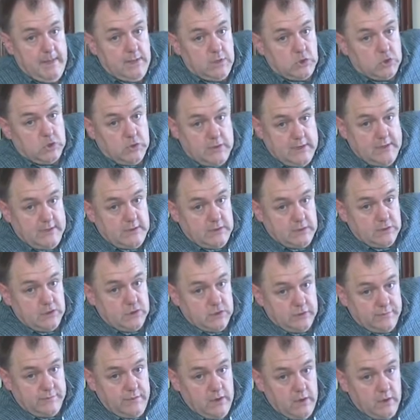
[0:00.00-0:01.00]
then tried to
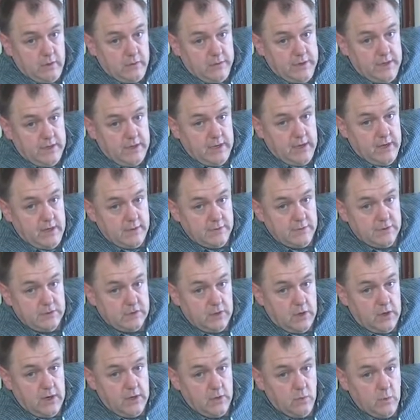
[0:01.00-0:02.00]
sort of hold the cards
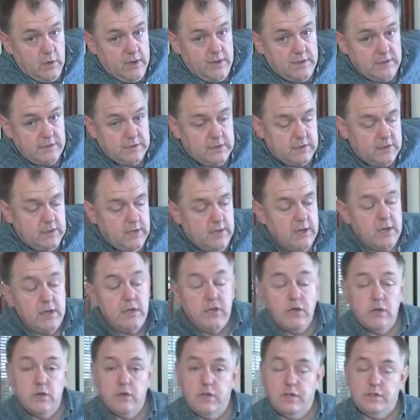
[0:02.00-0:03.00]
sideways to
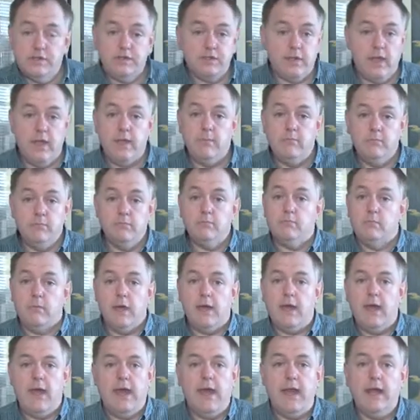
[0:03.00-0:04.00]
do the same
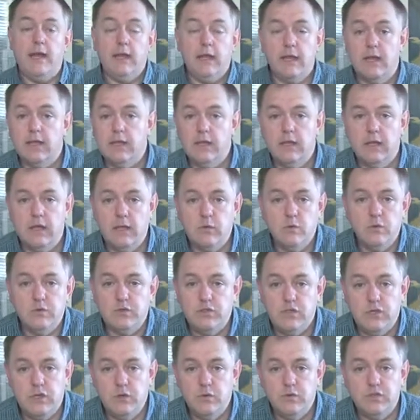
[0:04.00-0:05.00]
handling that he
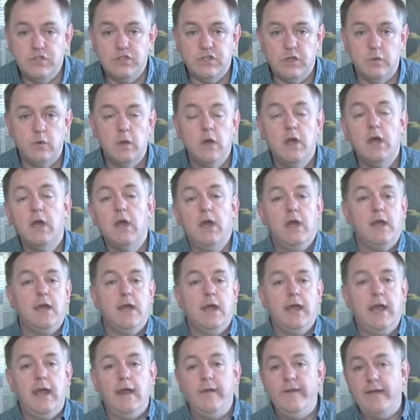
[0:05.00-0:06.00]
was used to.
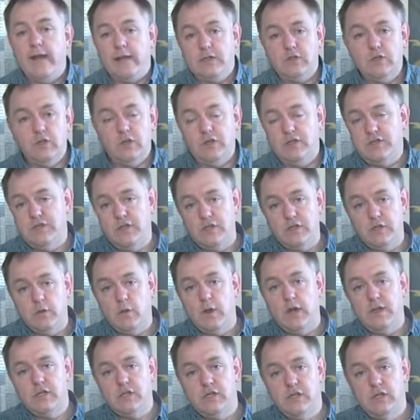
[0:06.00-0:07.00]
In that sort of
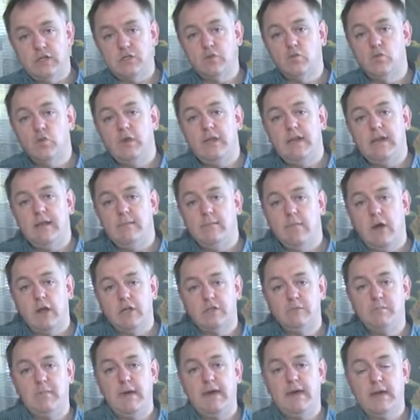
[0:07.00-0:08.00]
situation, it's really
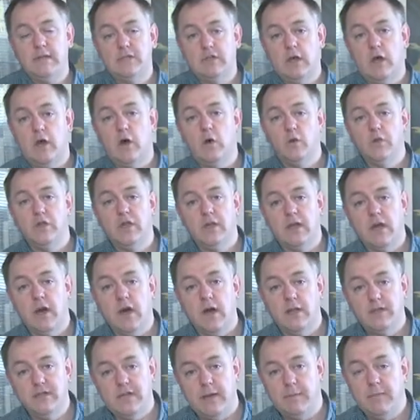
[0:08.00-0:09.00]
much better to hold the
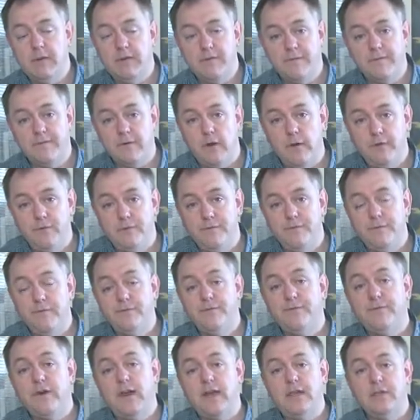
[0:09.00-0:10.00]
cards up in front of your
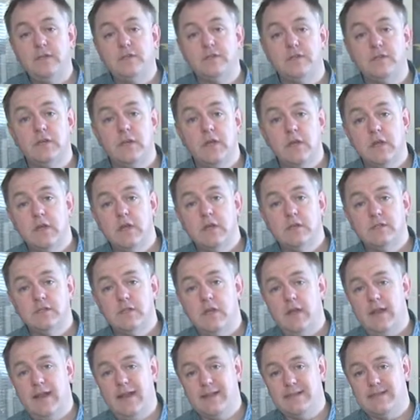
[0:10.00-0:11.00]
face.
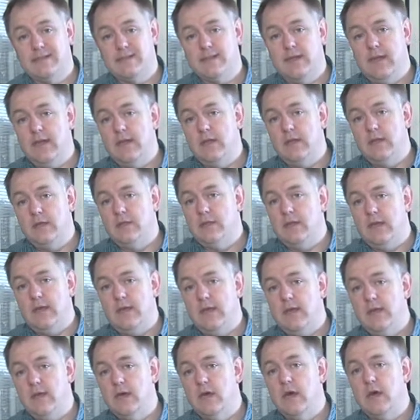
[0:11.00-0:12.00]
So let's say that
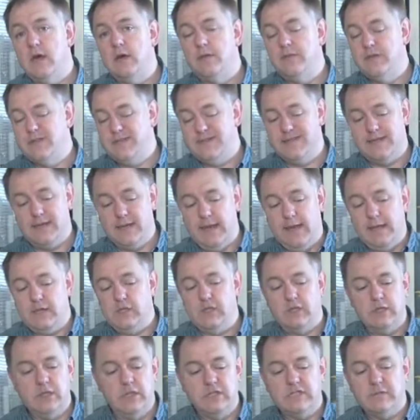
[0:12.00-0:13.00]
the
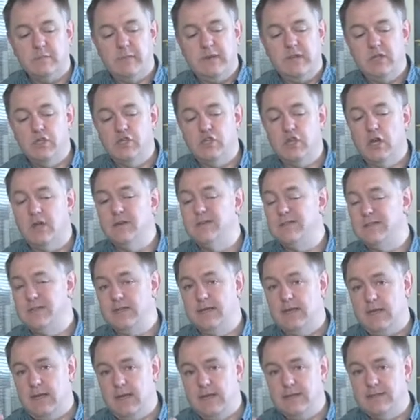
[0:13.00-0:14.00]
selection that's been
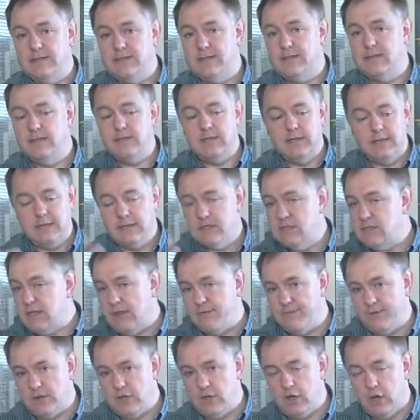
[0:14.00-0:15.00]
chosen is the
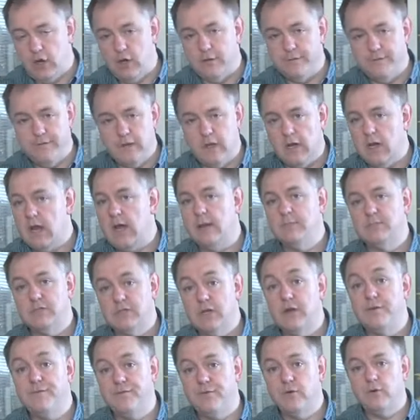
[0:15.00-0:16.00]
7 of clubs,
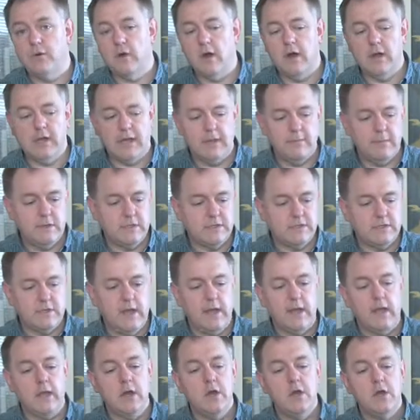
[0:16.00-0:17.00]
for argument's
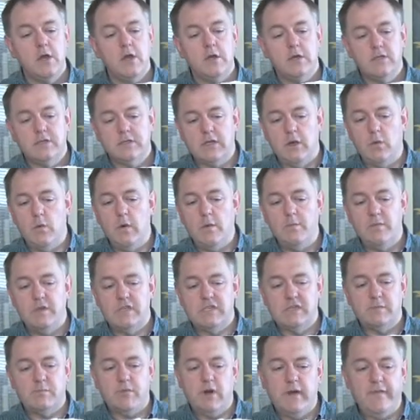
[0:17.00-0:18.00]
sake. So when we
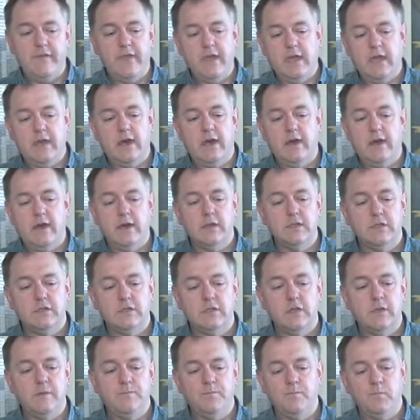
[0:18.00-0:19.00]
spread the cards,